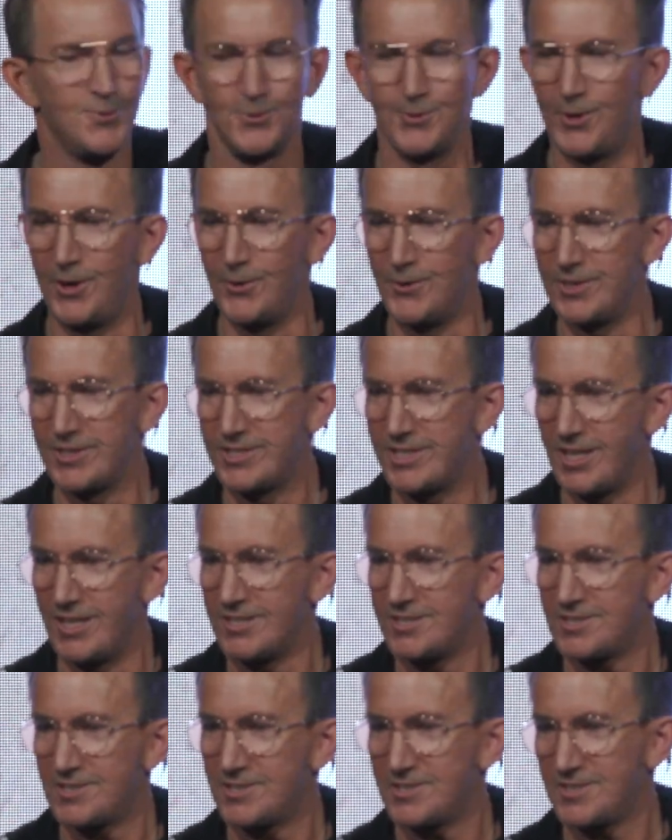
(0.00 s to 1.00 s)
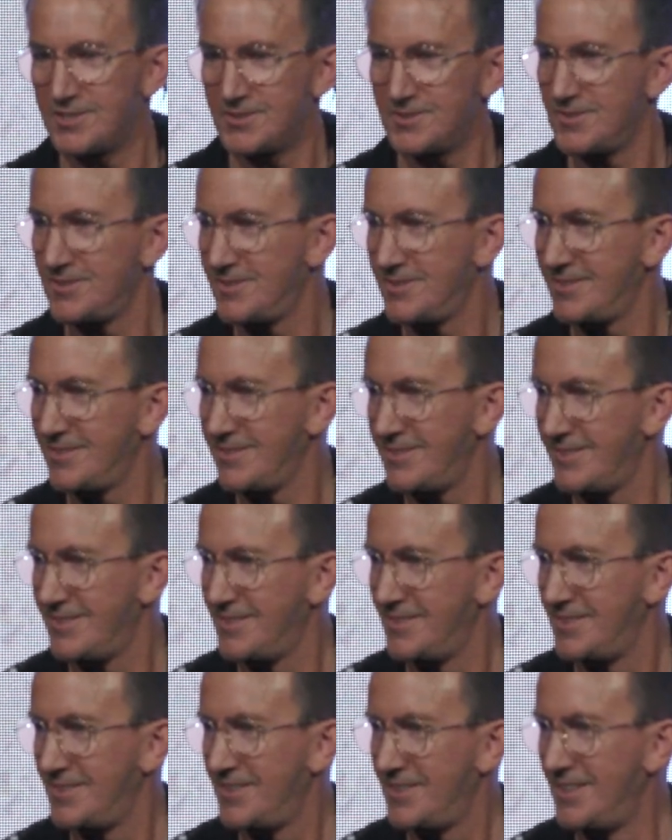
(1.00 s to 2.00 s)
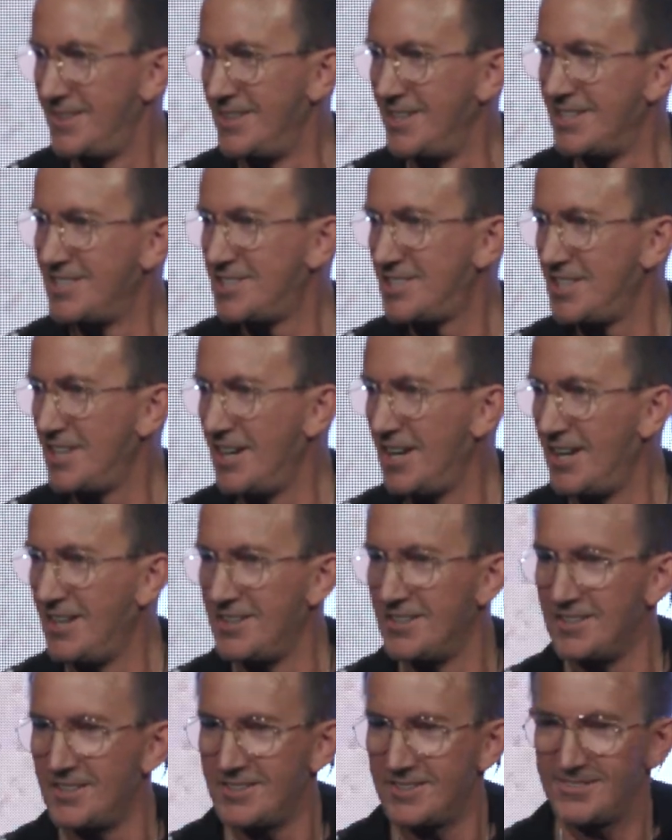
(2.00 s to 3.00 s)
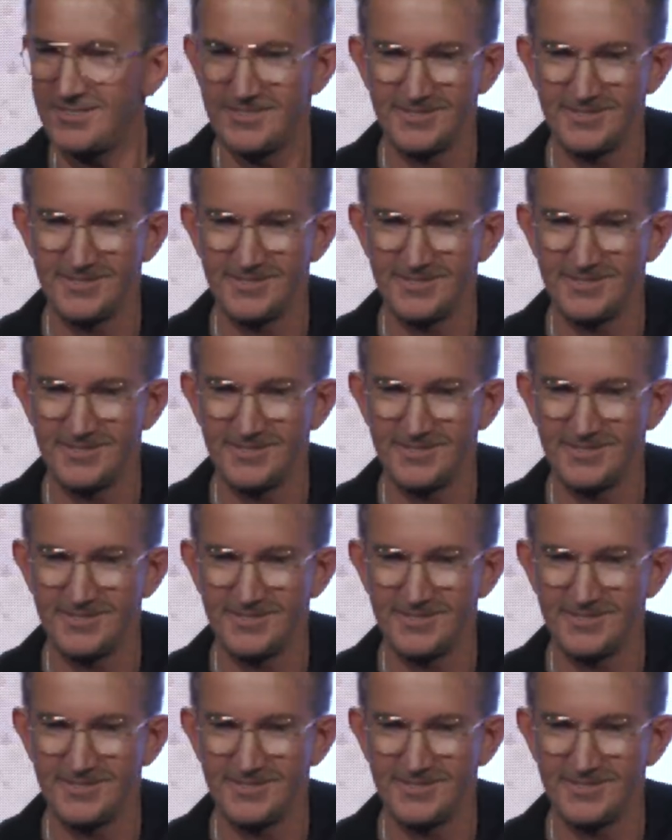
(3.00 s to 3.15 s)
We were just initiating